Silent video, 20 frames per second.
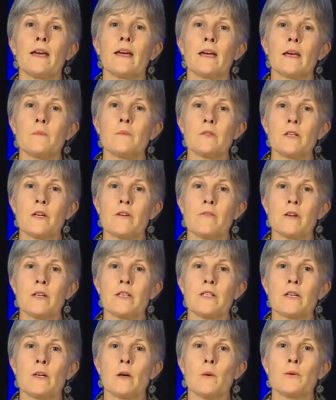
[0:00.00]
Income
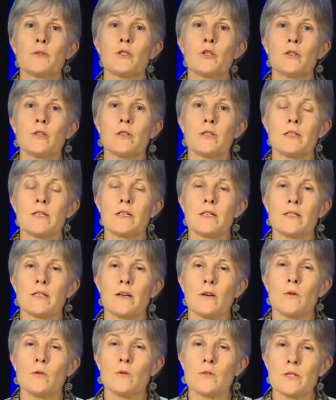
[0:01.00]
generating opportunities
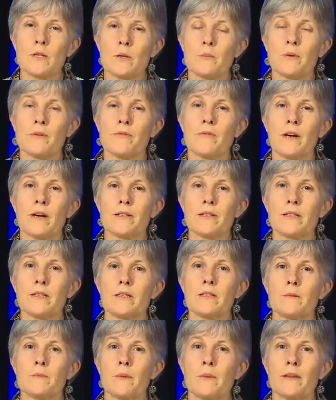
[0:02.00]
are also
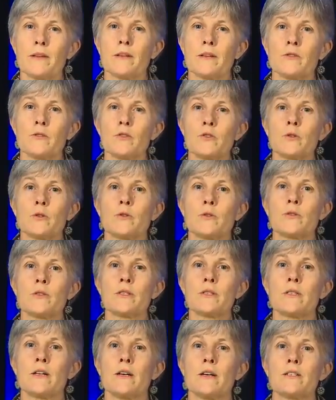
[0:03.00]
provided by the Undugu
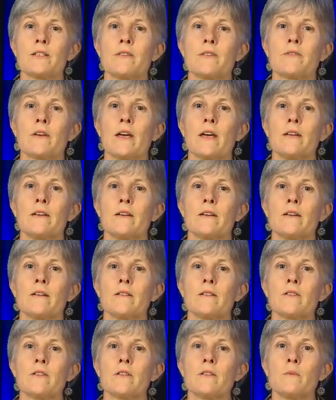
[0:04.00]
Society of Kenya
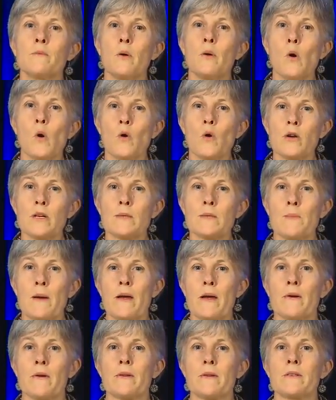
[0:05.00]
to the poorest
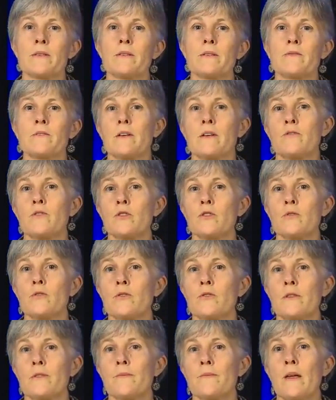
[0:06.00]
parents of deaf
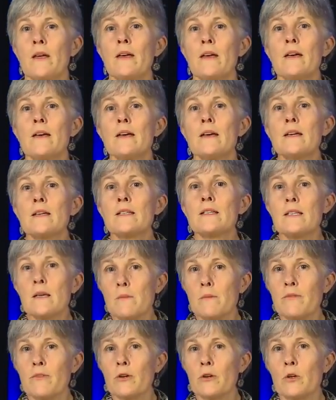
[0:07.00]
children,
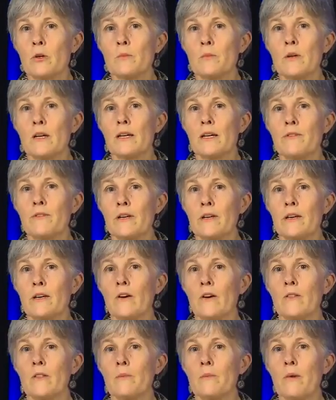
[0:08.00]
some of whom are living
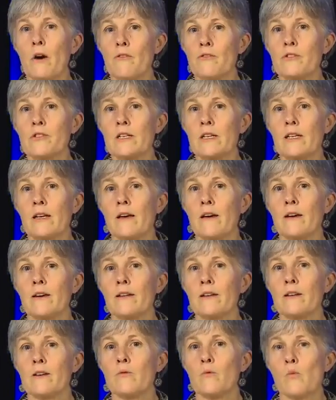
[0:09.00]
on the poverty
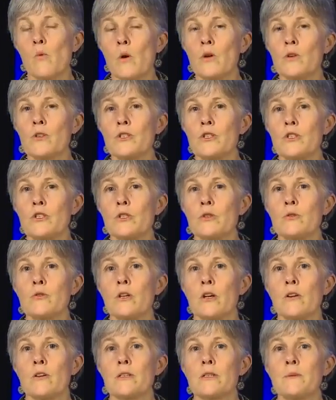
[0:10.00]
line of $1 to
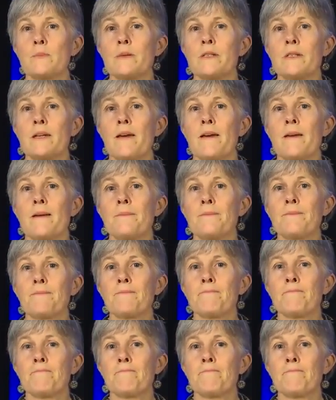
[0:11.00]
$2 per day.